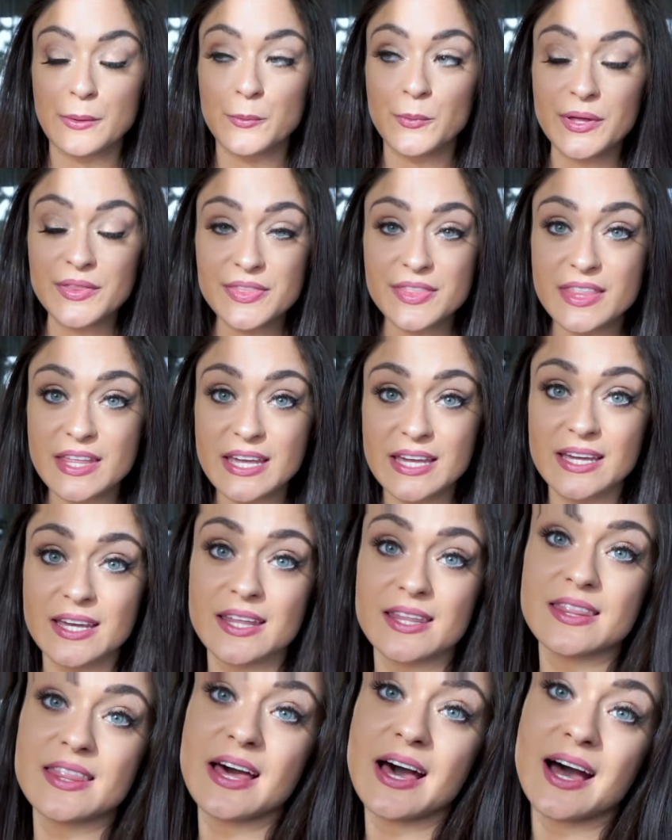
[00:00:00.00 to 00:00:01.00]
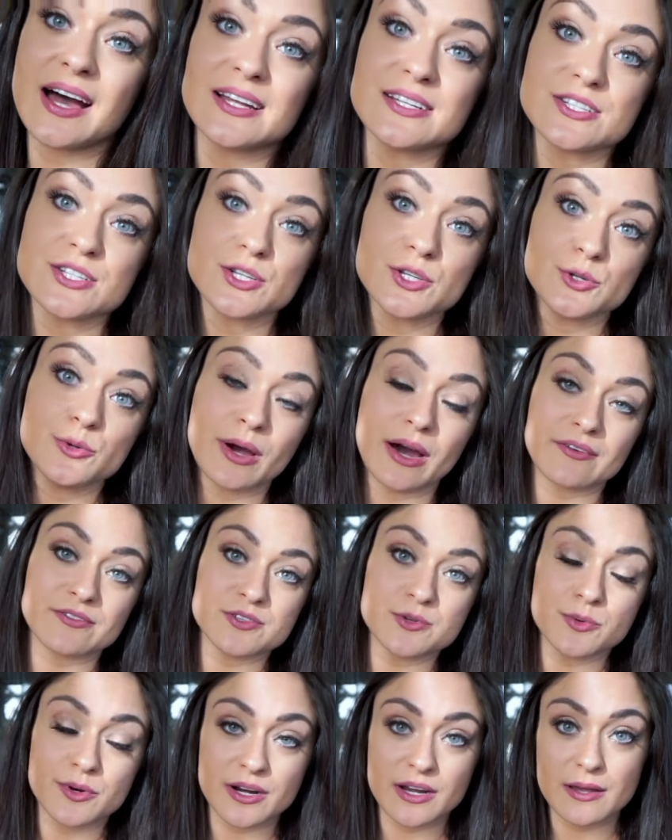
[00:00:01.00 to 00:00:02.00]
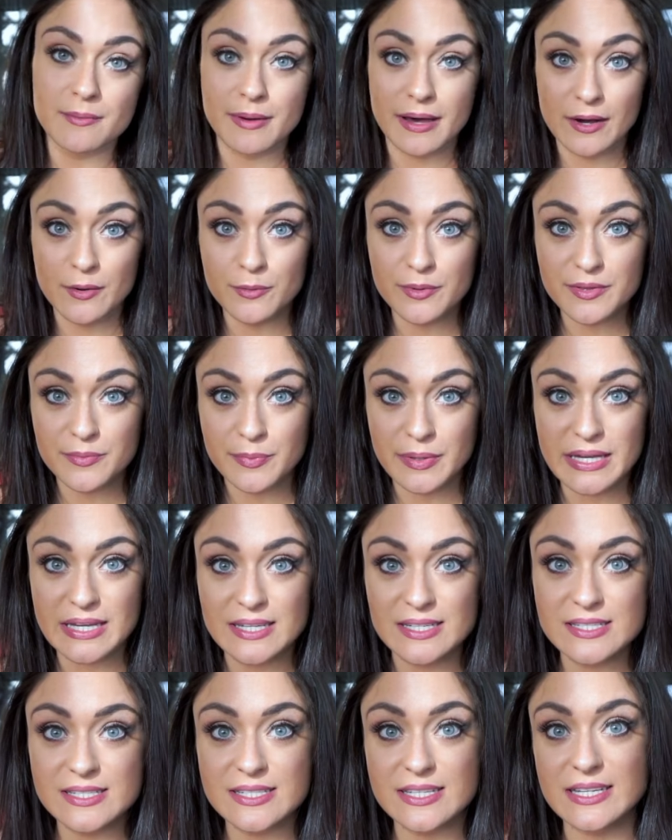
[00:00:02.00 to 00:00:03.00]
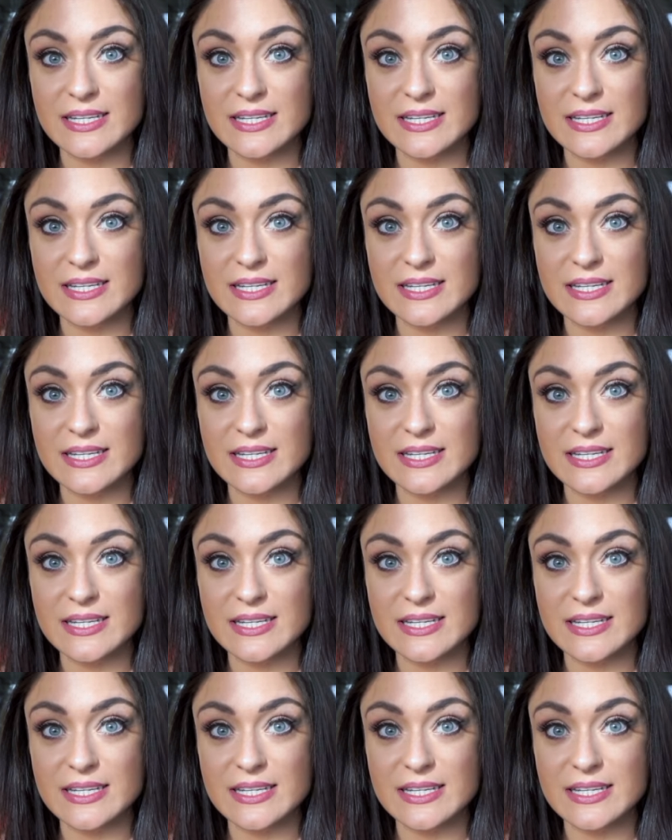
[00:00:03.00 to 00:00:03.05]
One thing that you have to worry about with pigs